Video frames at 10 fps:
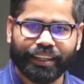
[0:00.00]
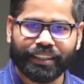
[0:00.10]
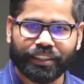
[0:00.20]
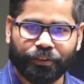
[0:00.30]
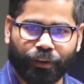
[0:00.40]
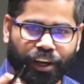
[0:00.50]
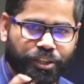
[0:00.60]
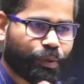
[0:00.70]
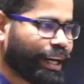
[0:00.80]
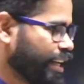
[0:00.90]
the first
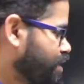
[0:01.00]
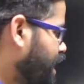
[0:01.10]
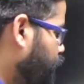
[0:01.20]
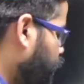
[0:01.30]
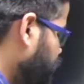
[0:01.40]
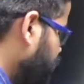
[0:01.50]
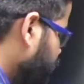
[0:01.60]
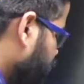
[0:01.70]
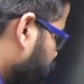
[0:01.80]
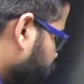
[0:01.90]
one is about
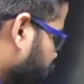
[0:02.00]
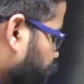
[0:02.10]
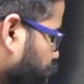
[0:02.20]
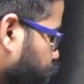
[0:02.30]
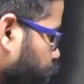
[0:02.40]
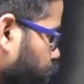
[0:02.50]
the new